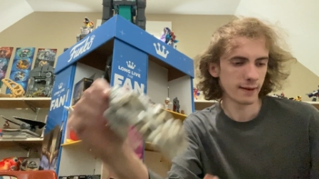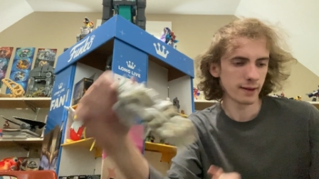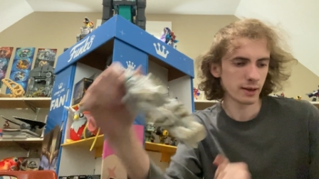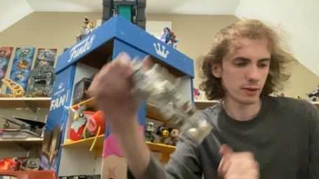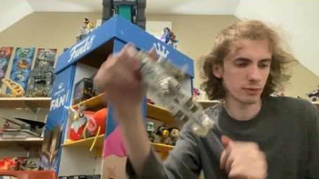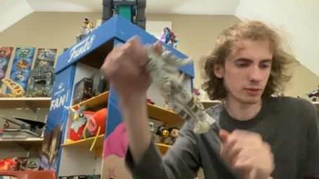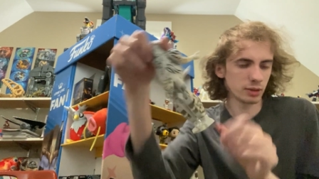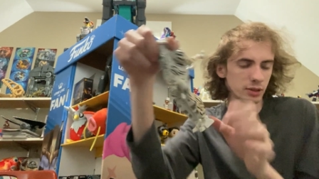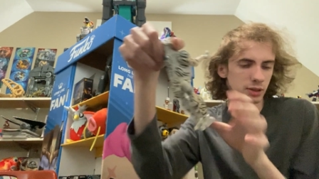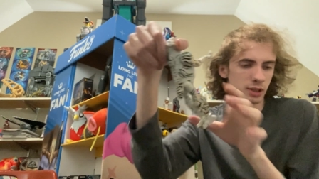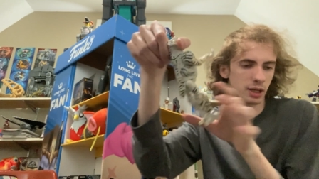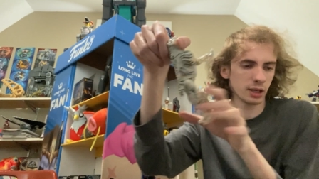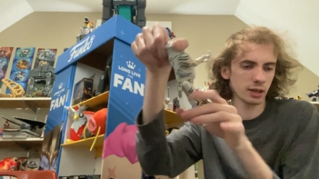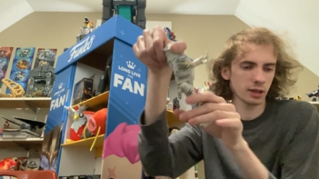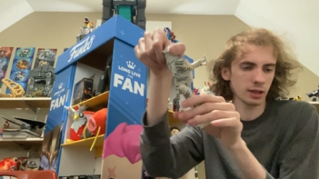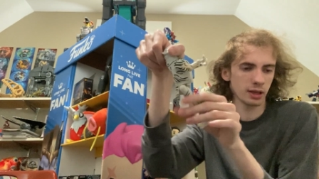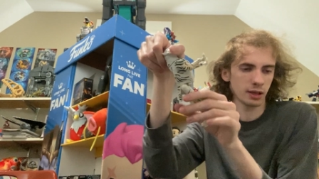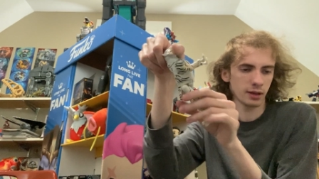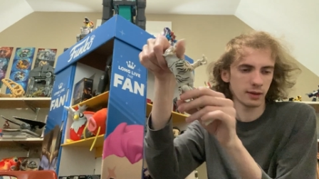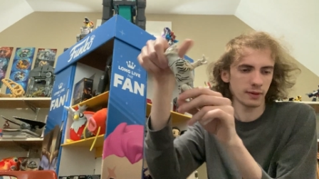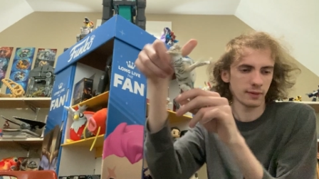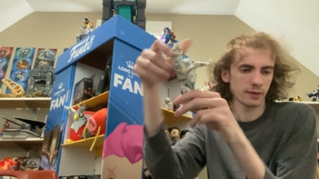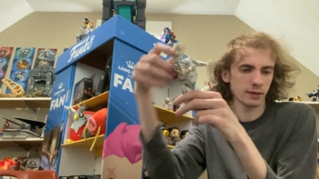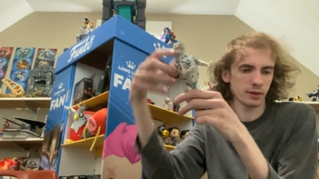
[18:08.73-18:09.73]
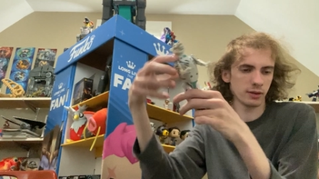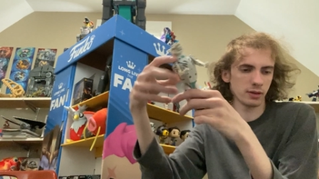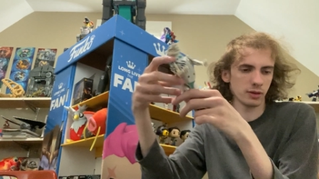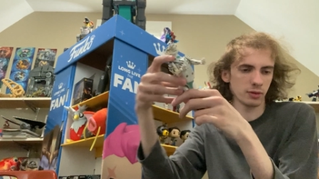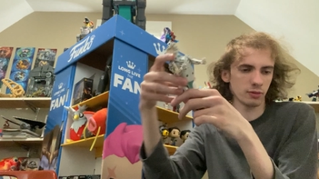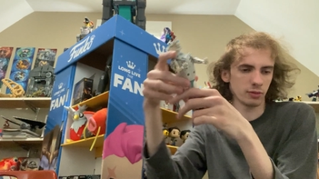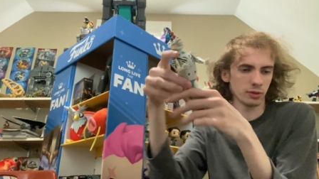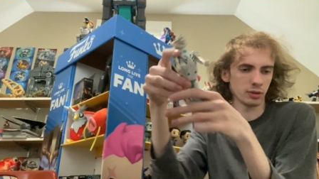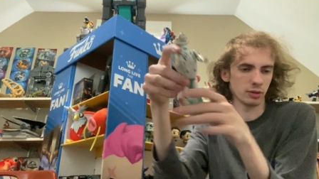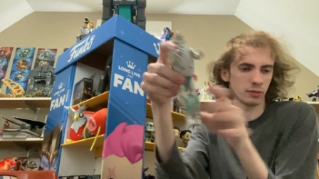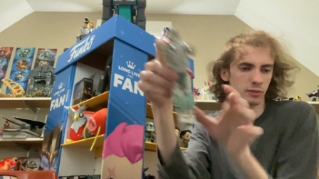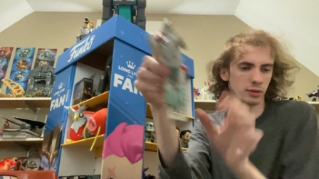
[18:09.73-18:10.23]
one take,
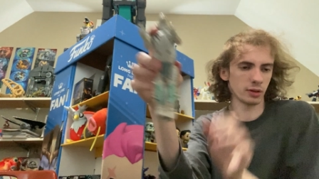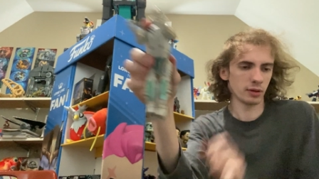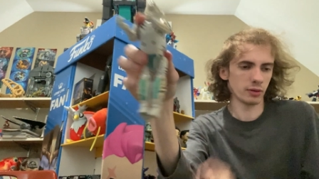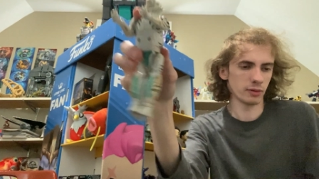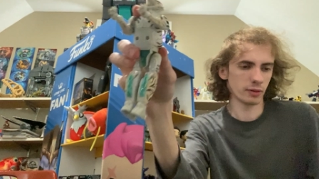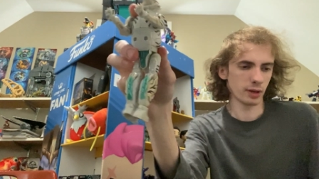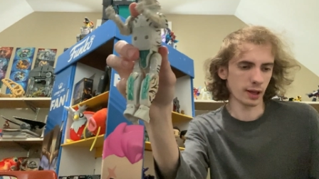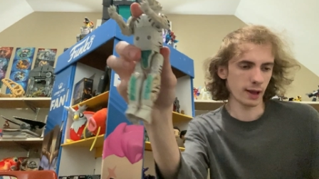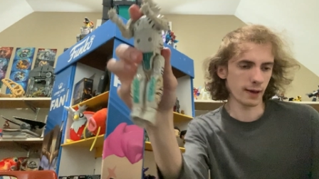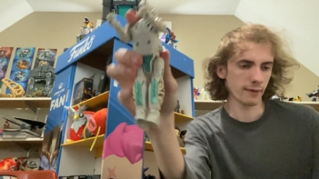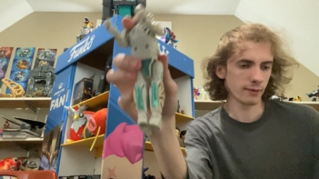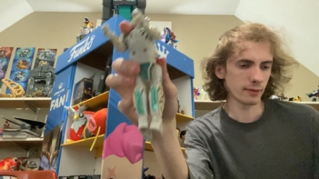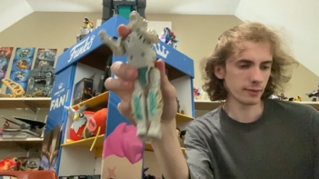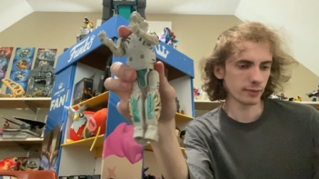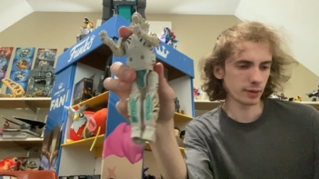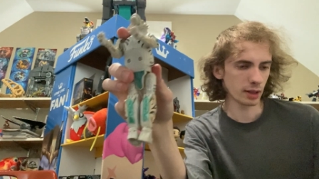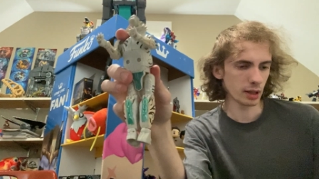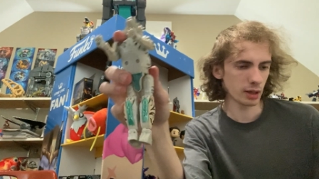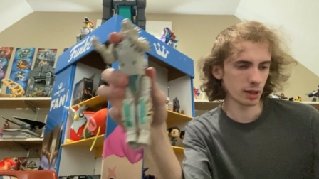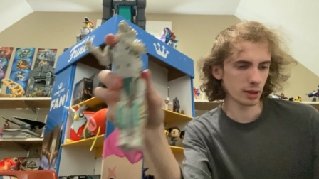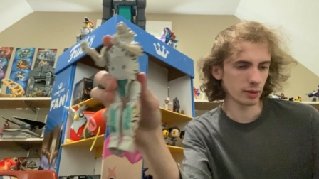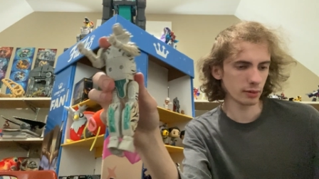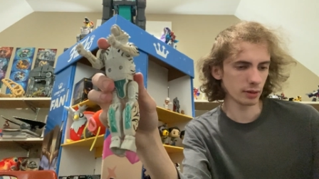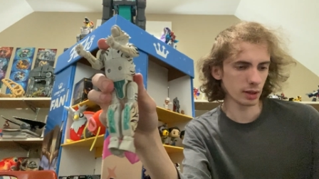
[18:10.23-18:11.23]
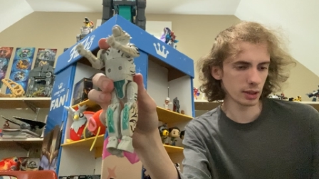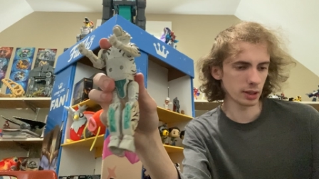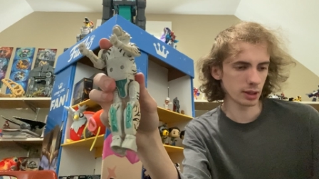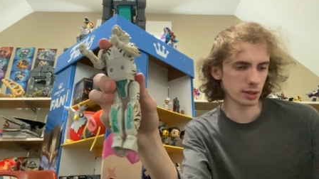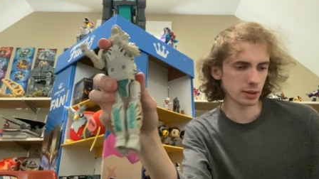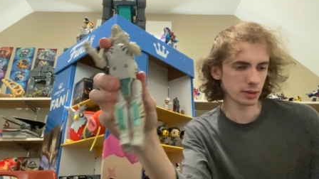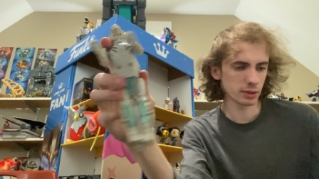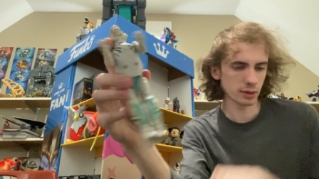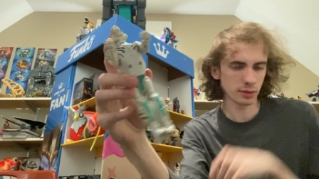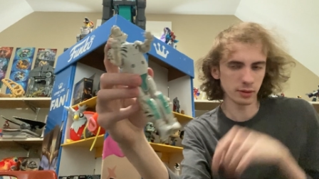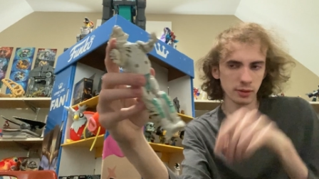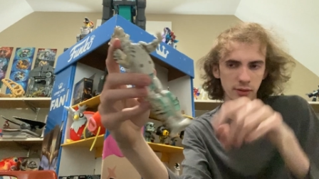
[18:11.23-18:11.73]
want to have him flat out like
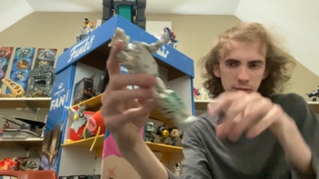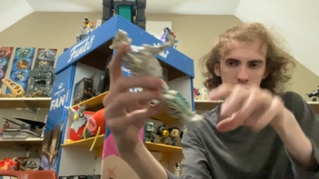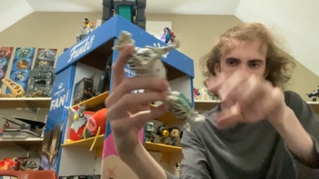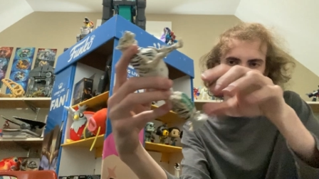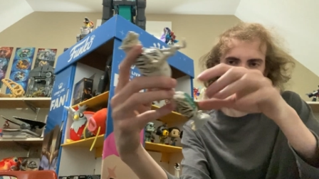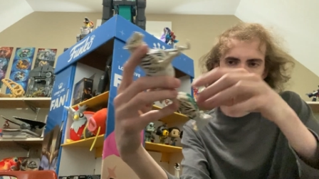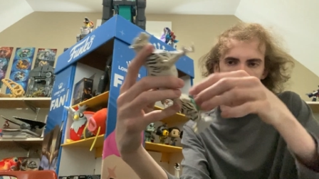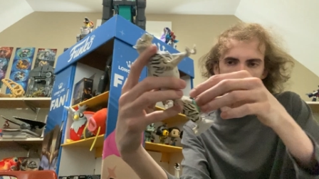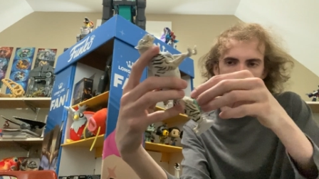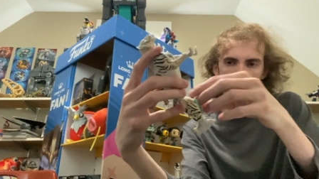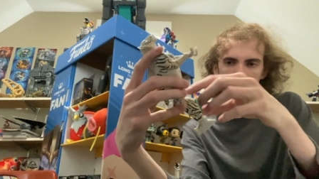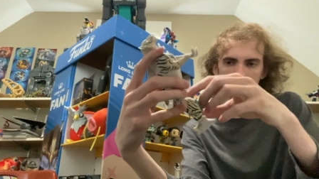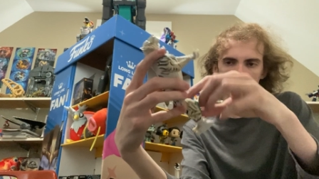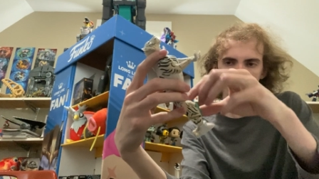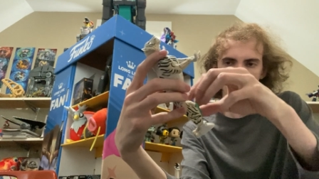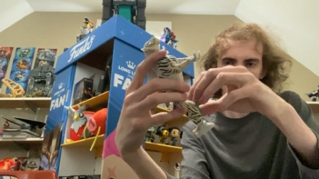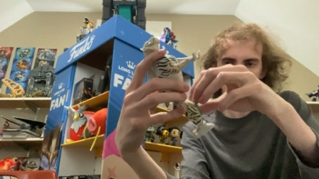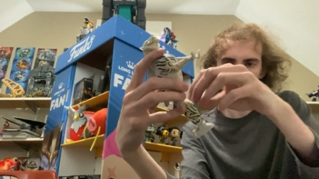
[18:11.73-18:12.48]
this. You would take